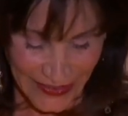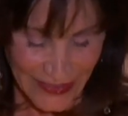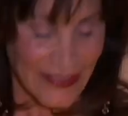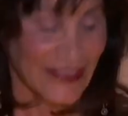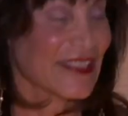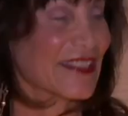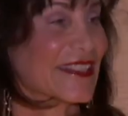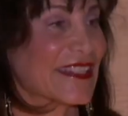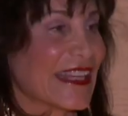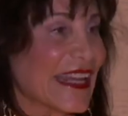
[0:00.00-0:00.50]

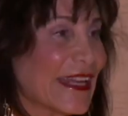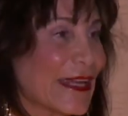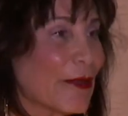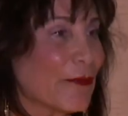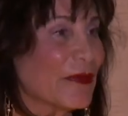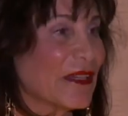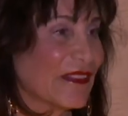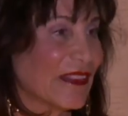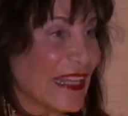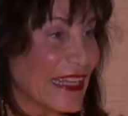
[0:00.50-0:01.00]
To say I'm
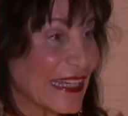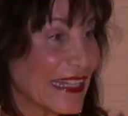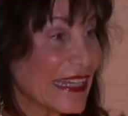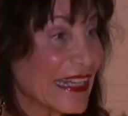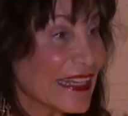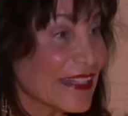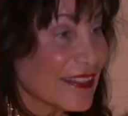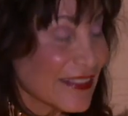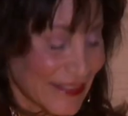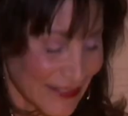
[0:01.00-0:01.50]

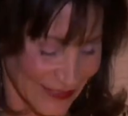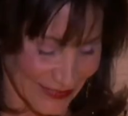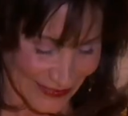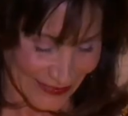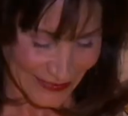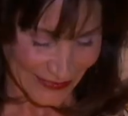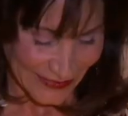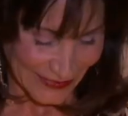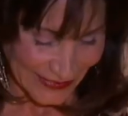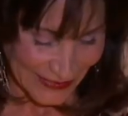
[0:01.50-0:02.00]
elated
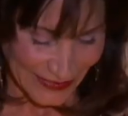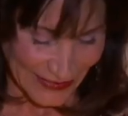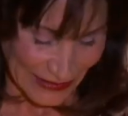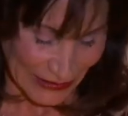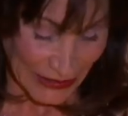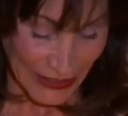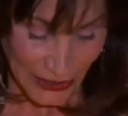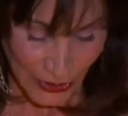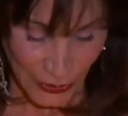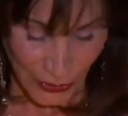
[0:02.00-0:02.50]
is an
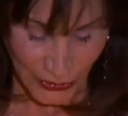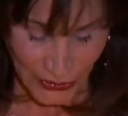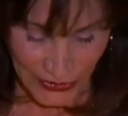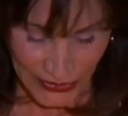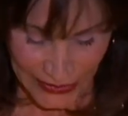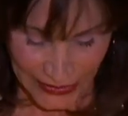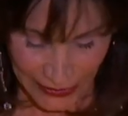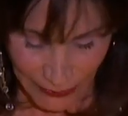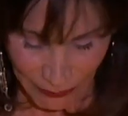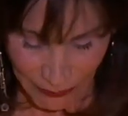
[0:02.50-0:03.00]

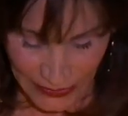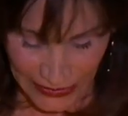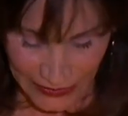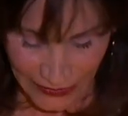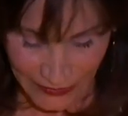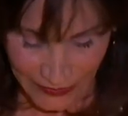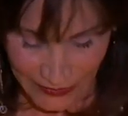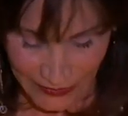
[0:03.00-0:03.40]
understatement.